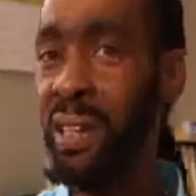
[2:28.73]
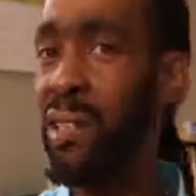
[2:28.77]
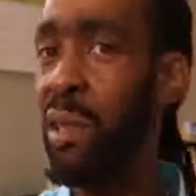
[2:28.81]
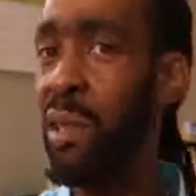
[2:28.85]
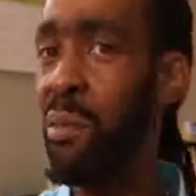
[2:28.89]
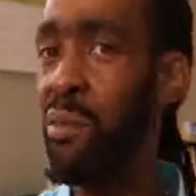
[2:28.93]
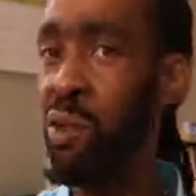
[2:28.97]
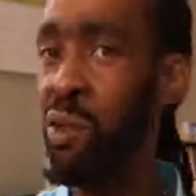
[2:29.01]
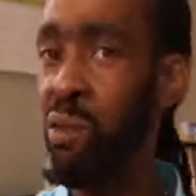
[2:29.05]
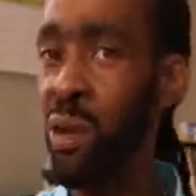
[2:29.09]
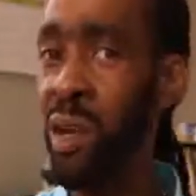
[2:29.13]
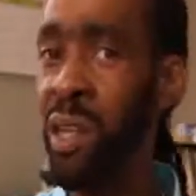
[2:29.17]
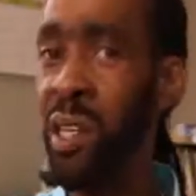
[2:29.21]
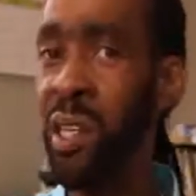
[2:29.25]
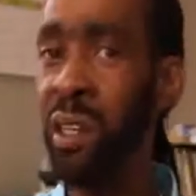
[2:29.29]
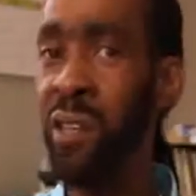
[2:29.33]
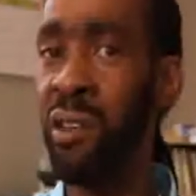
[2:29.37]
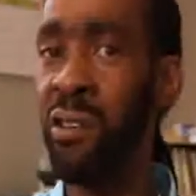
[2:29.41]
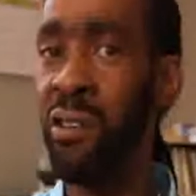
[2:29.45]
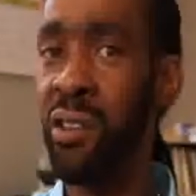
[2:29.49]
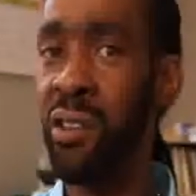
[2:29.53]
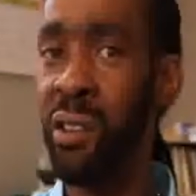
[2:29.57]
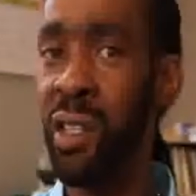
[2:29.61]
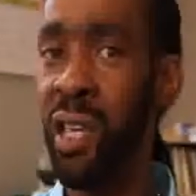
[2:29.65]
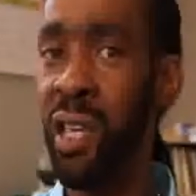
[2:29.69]
some 20
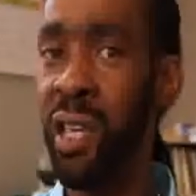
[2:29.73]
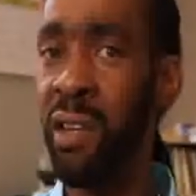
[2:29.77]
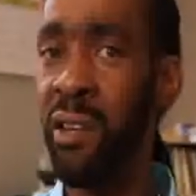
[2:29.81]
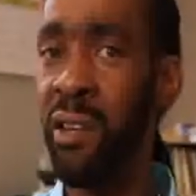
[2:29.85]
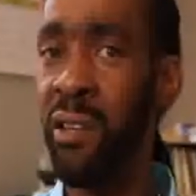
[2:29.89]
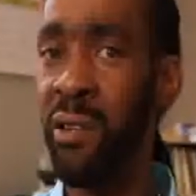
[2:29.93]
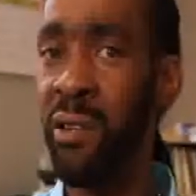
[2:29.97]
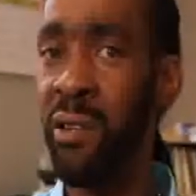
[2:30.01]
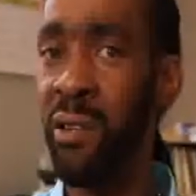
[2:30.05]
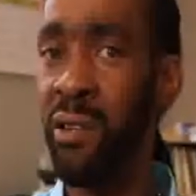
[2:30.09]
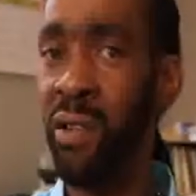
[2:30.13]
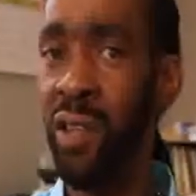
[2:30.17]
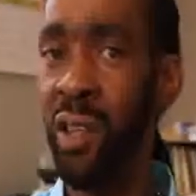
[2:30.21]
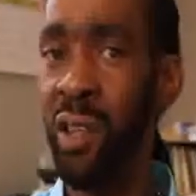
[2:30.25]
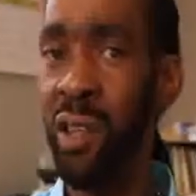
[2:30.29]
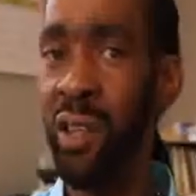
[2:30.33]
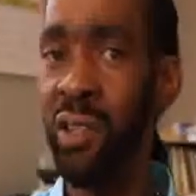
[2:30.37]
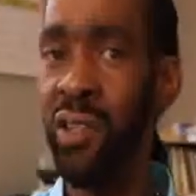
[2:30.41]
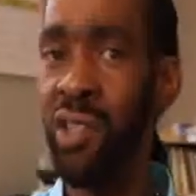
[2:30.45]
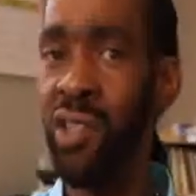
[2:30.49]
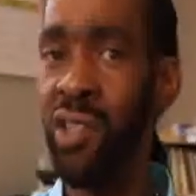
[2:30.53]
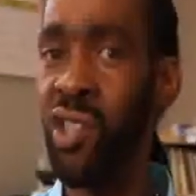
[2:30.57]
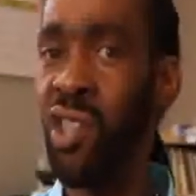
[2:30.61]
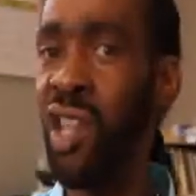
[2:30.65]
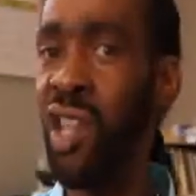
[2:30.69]
years later, the
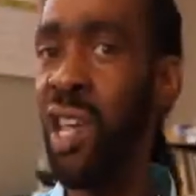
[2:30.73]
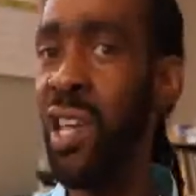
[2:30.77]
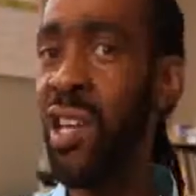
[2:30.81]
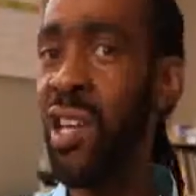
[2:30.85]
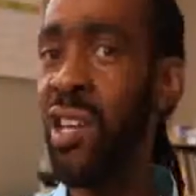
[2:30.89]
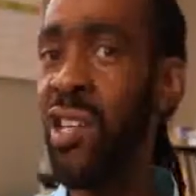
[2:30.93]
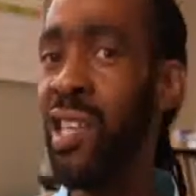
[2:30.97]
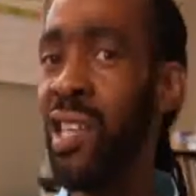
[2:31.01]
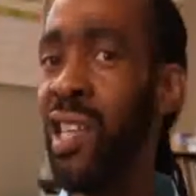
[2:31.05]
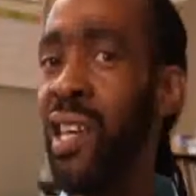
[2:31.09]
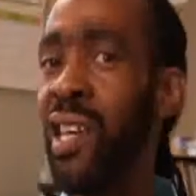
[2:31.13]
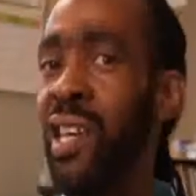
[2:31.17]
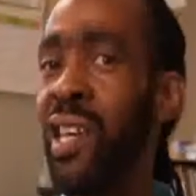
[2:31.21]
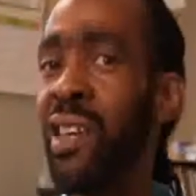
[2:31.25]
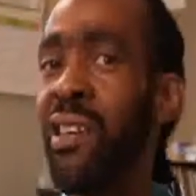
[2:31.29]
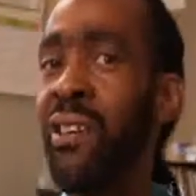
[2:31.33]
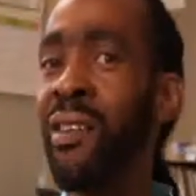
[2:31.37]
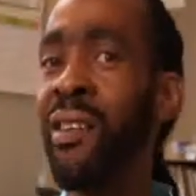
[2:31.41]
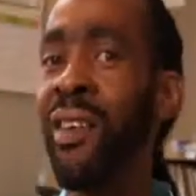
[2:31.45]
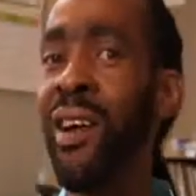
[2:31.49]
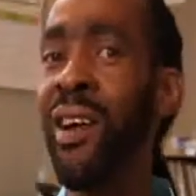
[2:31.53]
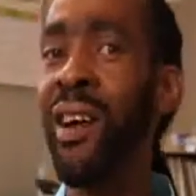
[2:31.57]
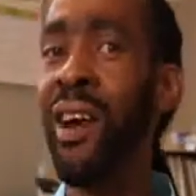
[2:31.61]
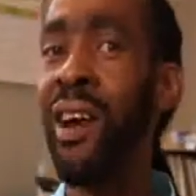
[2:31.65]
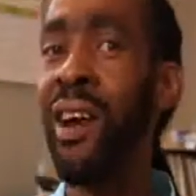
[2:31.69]

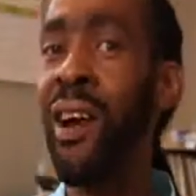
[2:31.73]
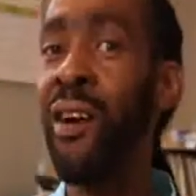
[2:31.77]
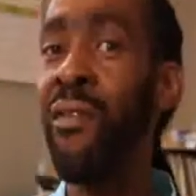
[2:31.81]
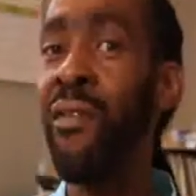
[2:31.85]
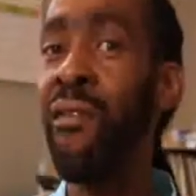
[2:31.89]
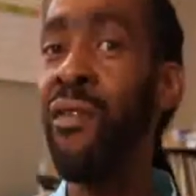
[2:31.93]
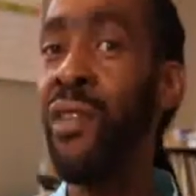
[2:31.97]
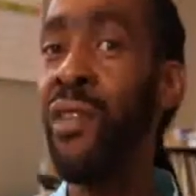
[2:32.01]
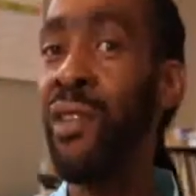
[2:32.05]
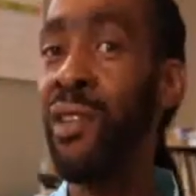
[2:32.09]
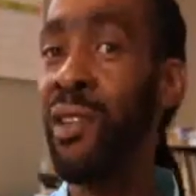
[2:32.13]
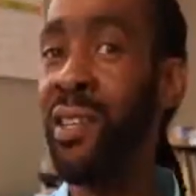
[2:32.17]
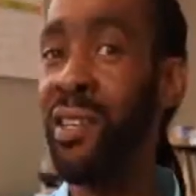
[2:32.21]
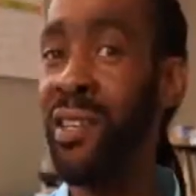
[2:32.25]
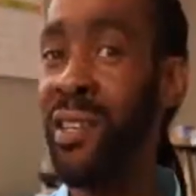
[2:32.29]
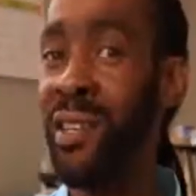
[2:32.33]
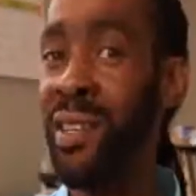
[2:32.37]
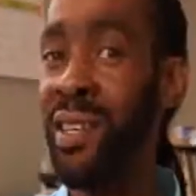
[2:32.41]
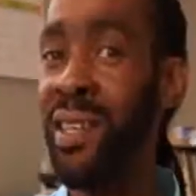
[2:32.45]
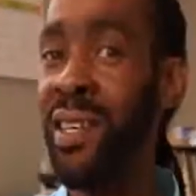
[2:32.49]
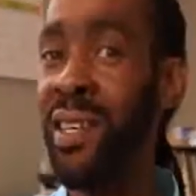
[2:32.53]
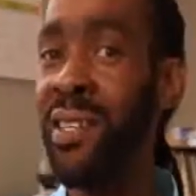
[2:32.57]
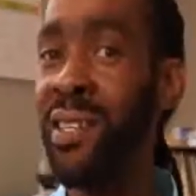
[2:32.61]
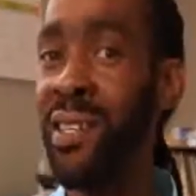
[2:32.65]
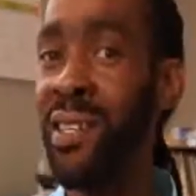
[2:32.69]
changing of the
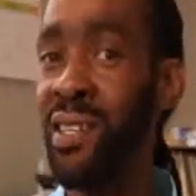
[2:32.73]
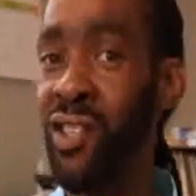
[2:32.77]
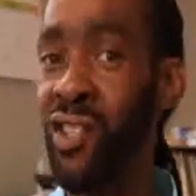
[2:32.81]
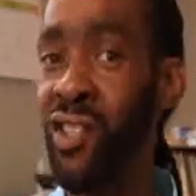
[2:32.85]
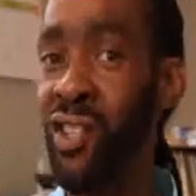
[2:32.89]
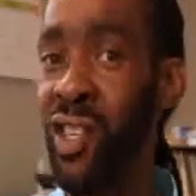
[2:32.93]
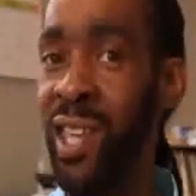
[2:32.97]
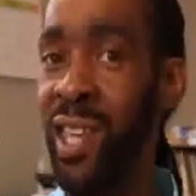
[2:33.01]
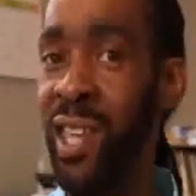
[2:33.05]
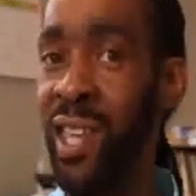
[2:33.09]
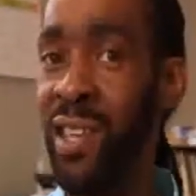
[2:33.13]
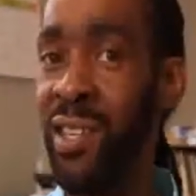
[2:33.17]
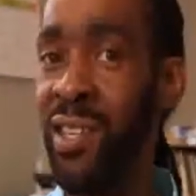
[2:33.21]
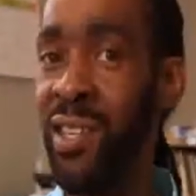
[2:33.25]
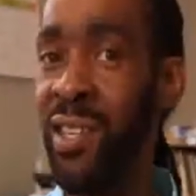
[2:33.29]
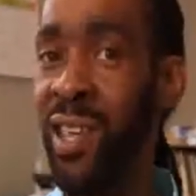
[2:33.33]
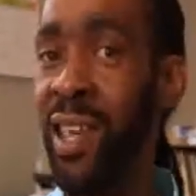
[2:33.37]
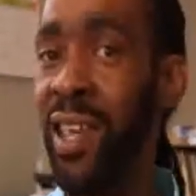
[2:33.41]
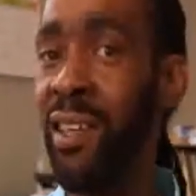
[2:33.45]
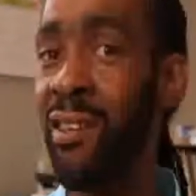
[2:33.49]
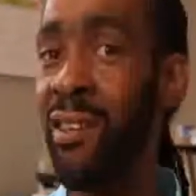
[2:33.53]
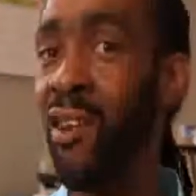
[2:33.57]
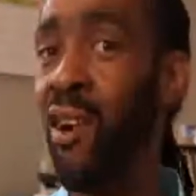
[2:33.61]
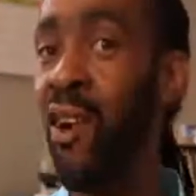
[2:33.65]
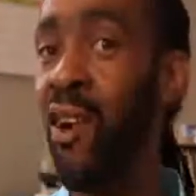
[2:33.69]
disease has changed
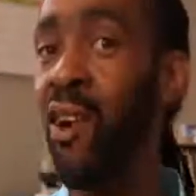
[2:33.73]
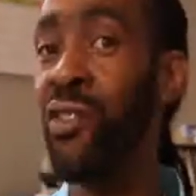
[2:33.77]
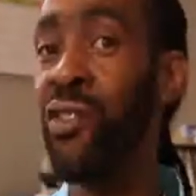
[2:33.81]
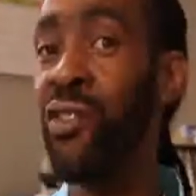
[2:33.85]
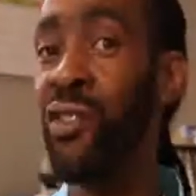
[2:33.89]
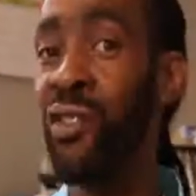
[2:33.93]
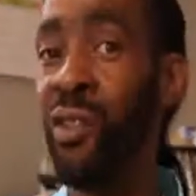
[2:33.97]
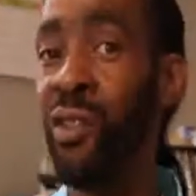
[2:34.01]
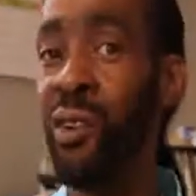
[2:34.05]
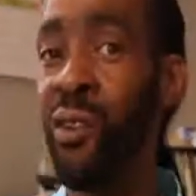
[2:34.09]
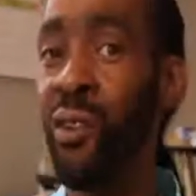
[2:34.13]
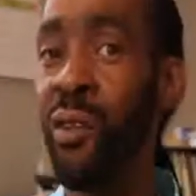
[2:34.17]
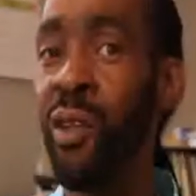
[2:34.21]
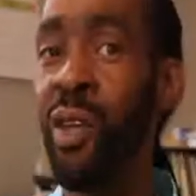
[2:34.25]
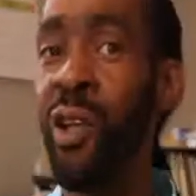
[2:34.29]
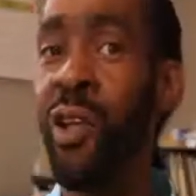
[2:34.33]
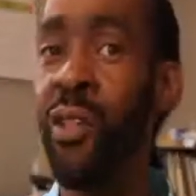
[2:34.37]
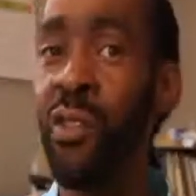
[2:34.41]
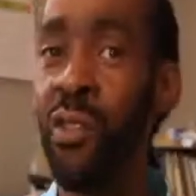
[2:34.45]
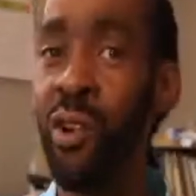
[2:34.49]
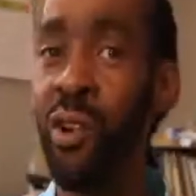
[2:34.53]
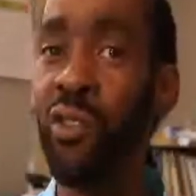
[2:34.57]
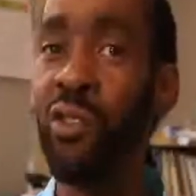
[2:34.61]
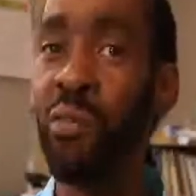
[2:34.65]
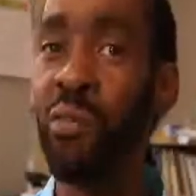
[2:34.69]
and also
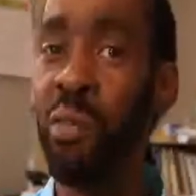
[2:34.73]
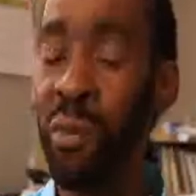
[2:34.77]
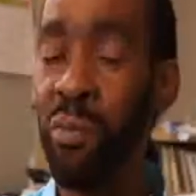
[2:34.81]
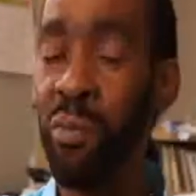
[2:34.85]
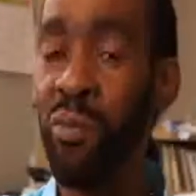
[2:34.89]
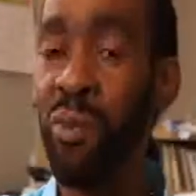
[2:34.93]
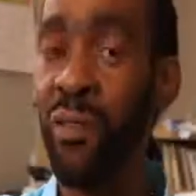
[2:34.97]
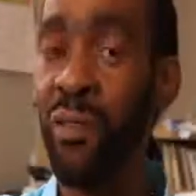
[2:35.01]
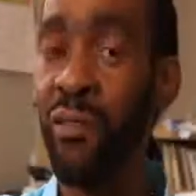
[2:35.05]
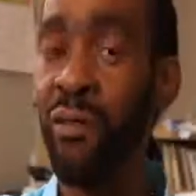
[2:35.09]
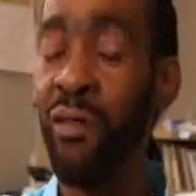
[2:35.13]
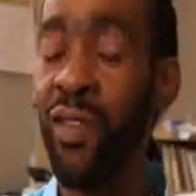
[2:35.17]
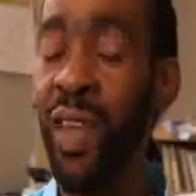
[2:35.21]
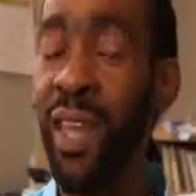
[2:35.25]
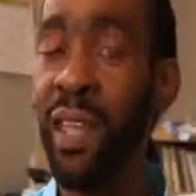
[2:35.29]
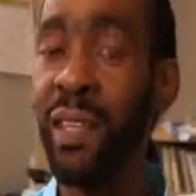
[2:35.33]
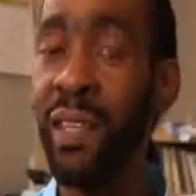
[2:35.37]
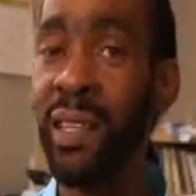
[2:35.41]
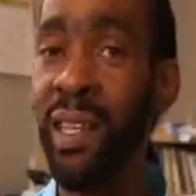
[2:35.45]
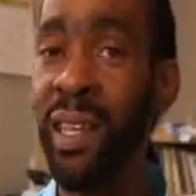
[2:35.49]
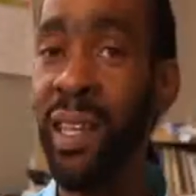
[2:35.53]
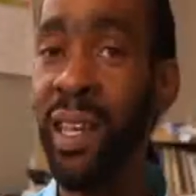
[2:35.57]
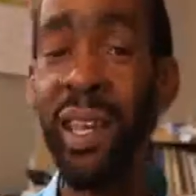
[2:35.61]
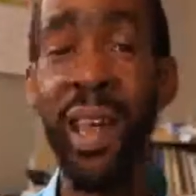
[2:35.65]
those people infected.